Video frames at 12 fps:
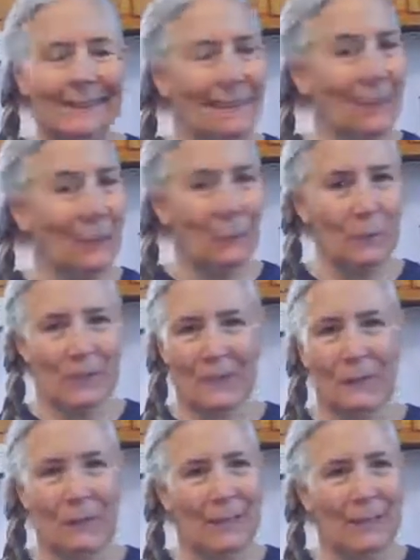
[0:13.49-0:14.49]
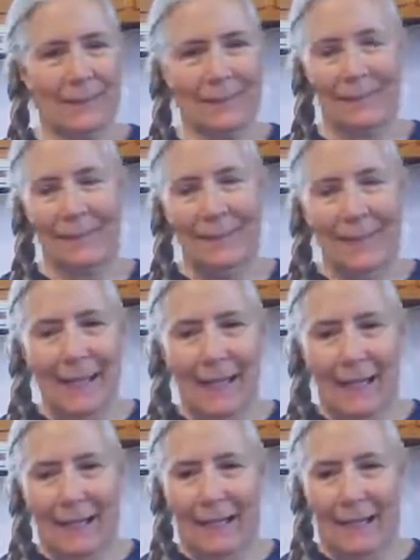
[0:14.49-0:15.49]
It was crazy.
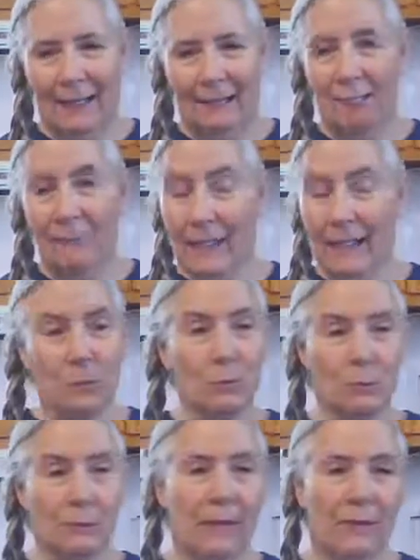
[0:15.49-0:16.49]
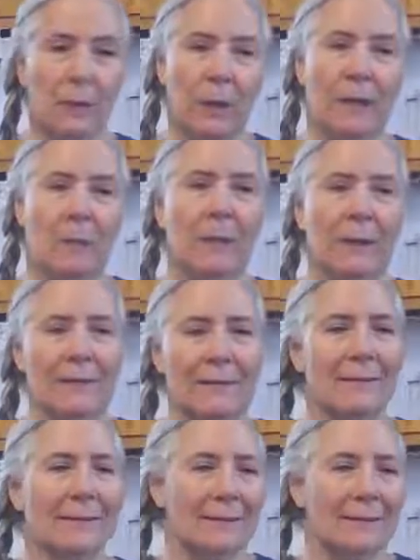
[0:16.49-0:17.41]
That's where I was.